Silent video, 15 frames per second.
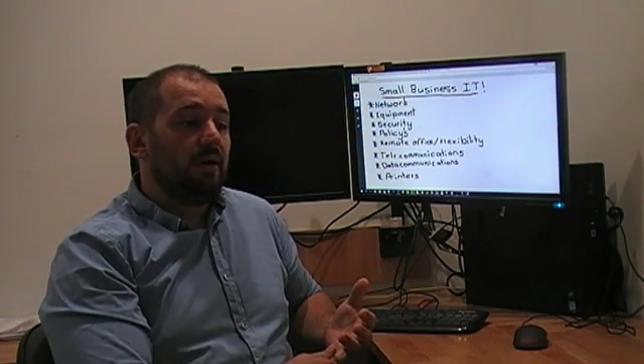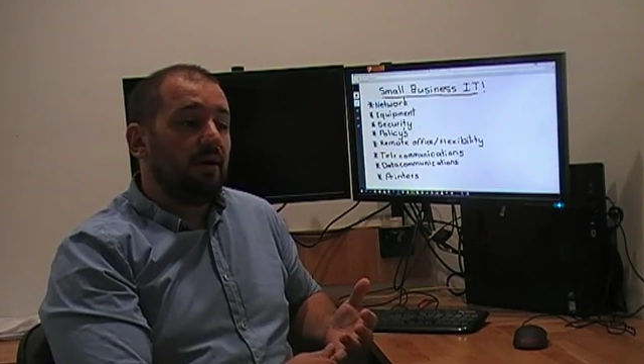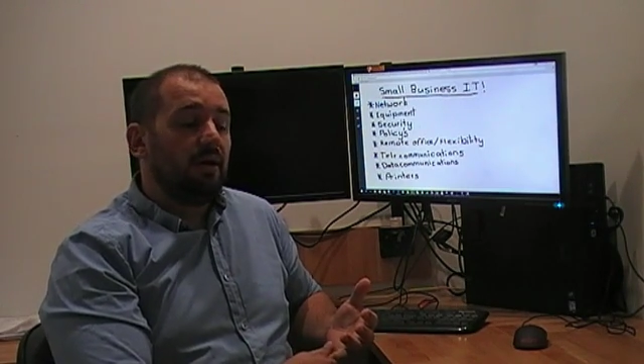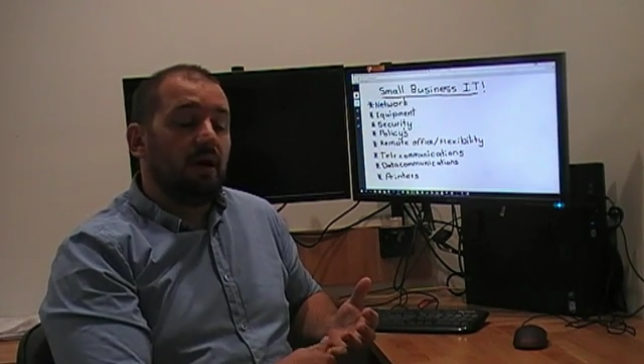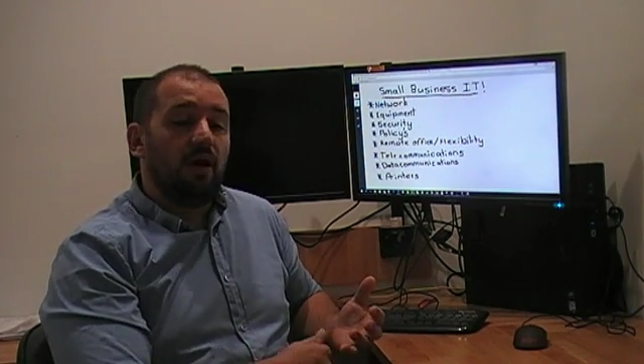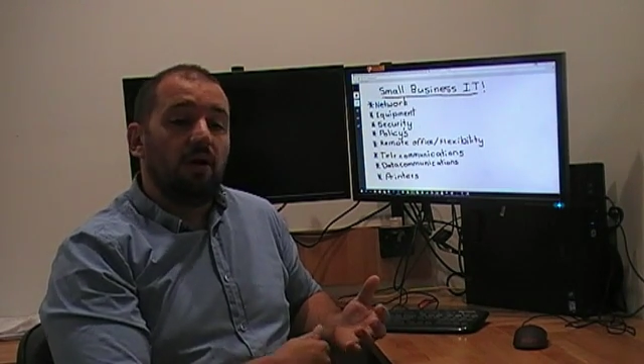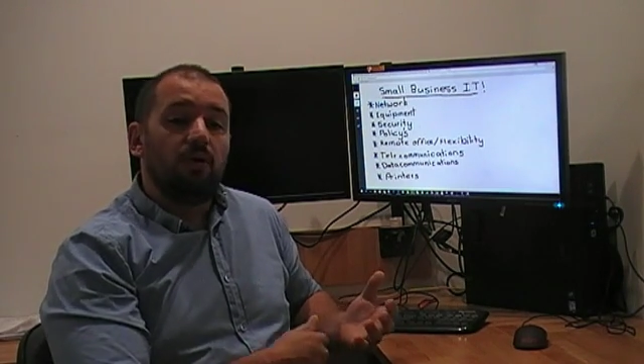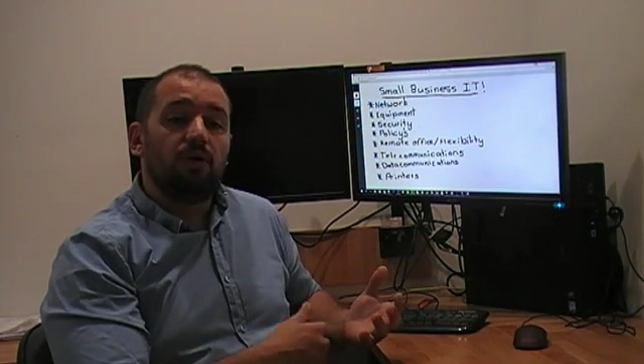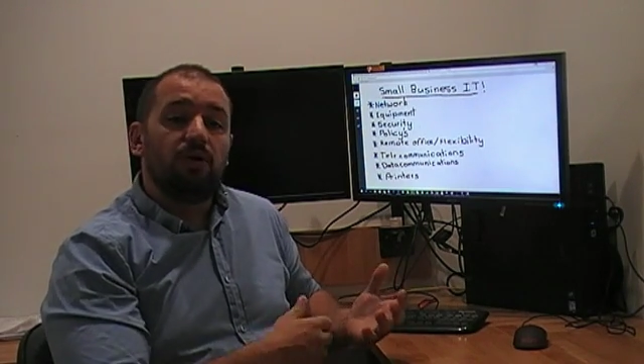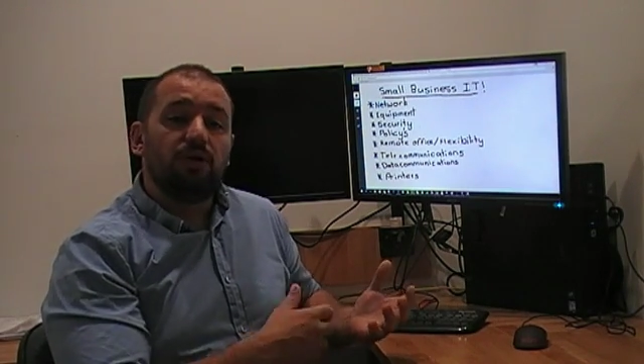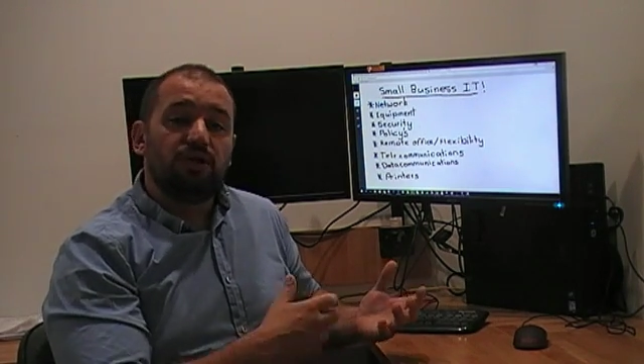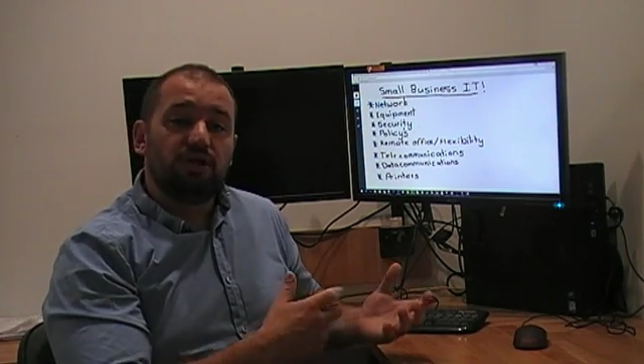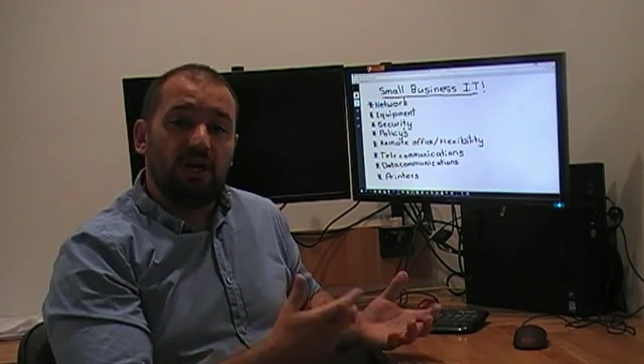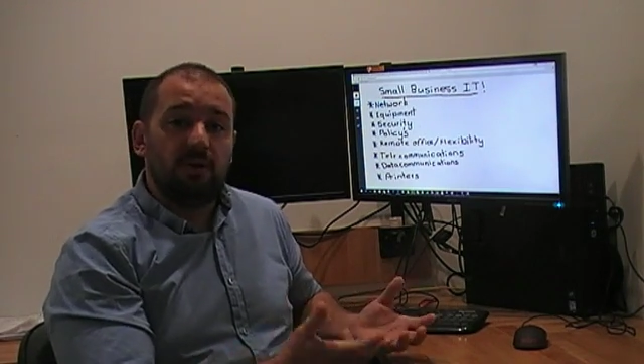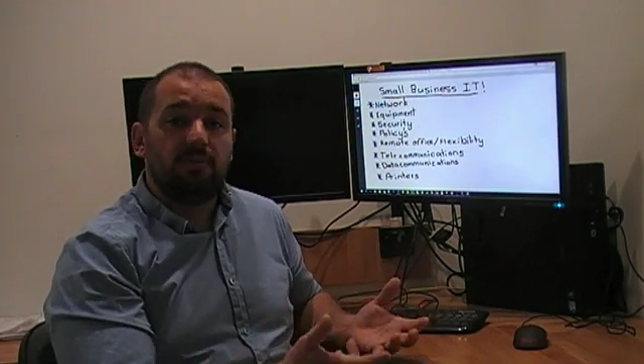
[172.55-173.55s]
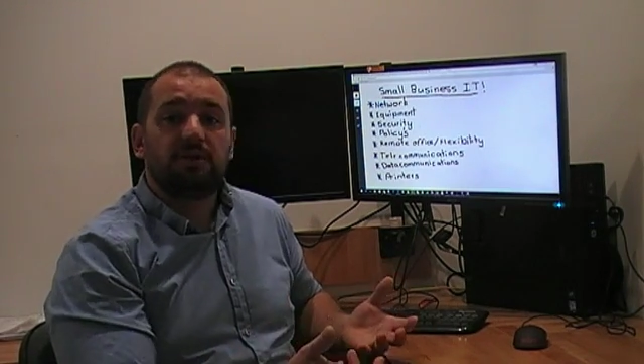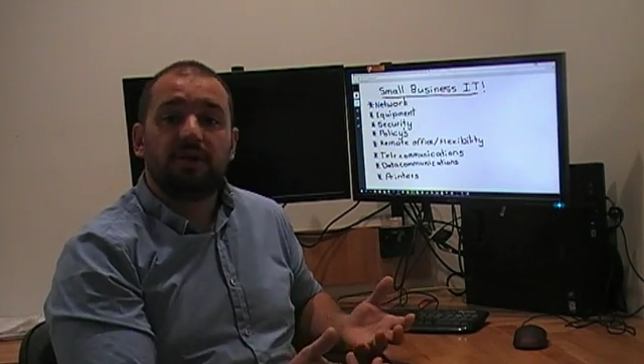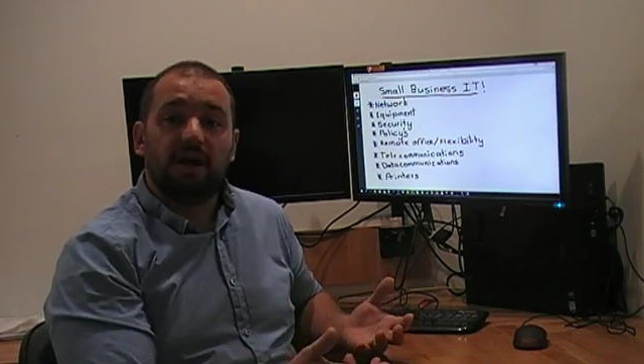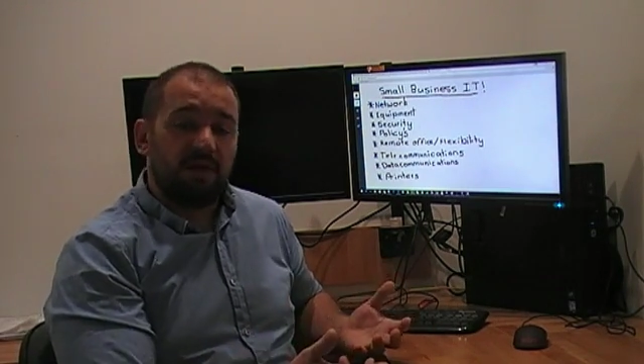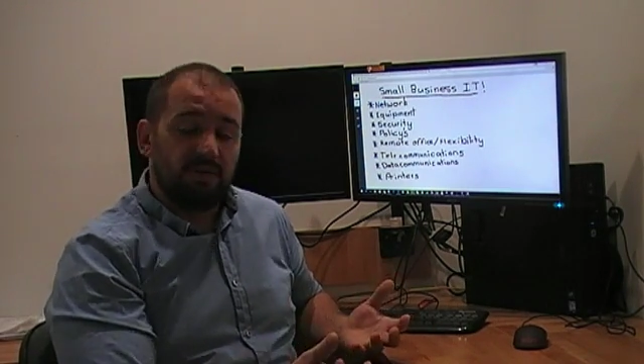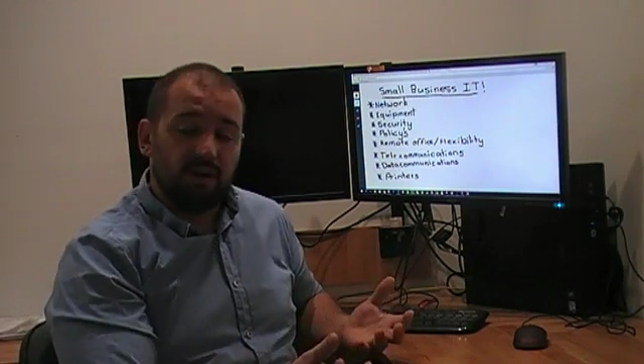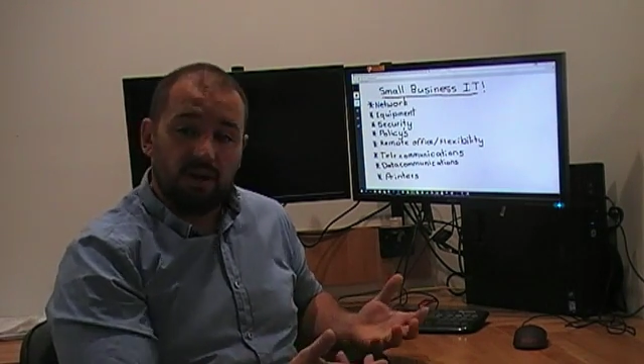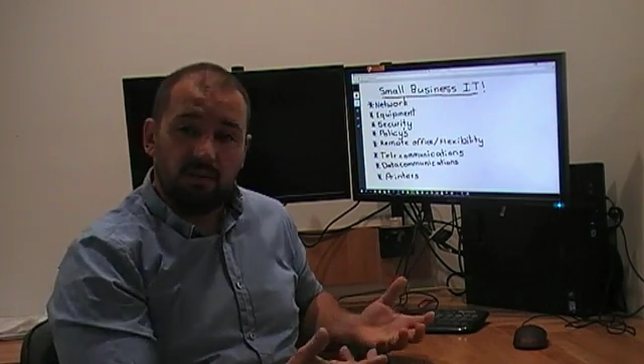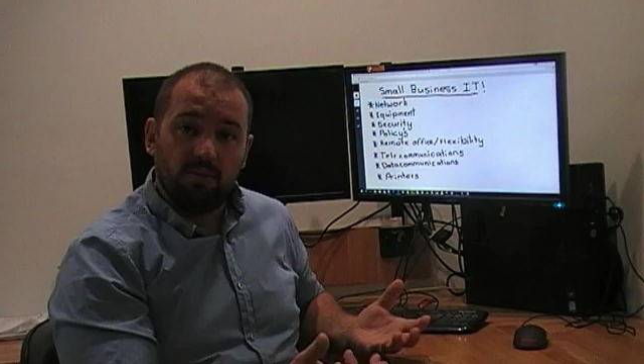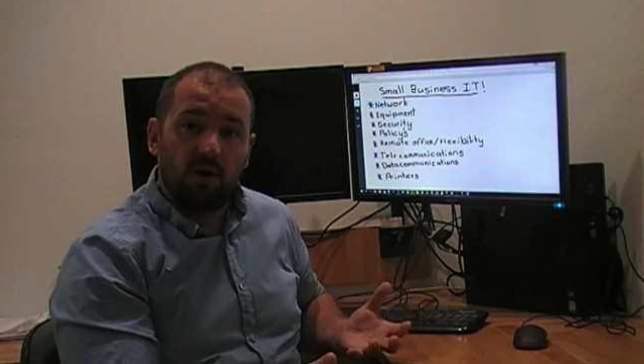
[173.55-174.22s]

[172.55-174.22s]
the cheap stuff that you